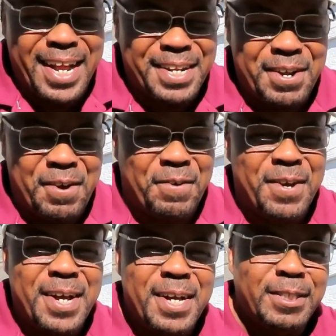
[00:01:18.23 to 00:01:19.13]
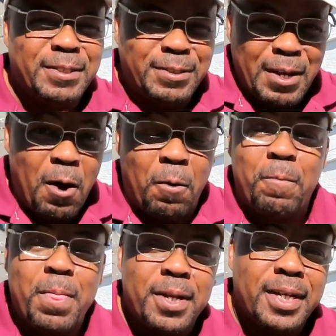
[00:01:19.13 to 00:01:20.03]
I don't.
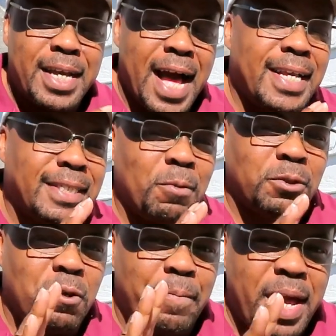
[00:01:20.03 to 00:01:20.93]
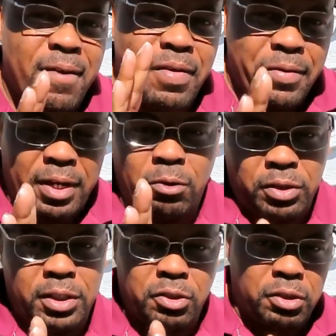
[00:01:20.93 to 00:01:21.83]
So, guys, I want you to pay very
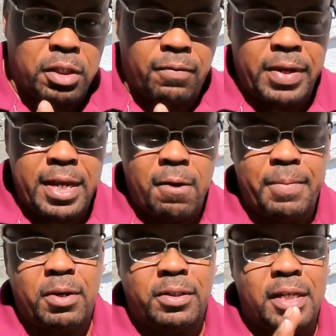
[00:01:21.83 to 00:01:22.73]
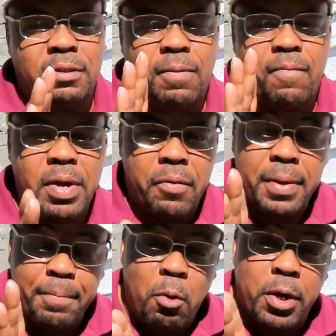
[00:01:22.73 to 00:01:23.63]
close attention to this video because there's some
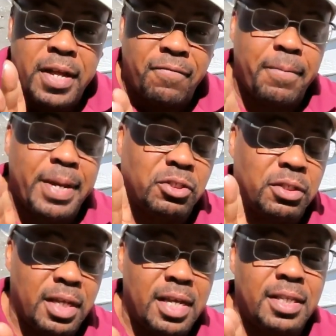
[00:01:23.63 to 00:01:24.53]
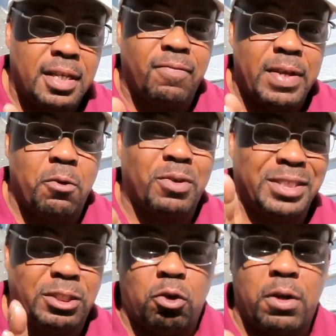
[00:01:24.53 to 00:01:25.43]
very important information in this video
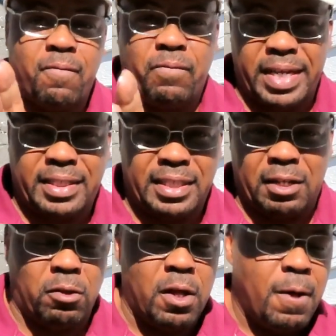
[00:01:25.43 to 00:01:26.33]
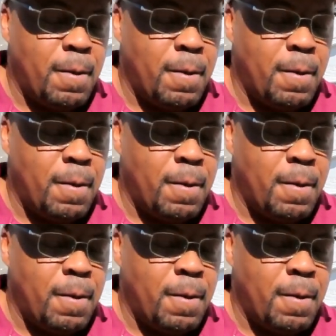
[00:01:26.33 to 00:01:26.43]
concerning Flex Seal.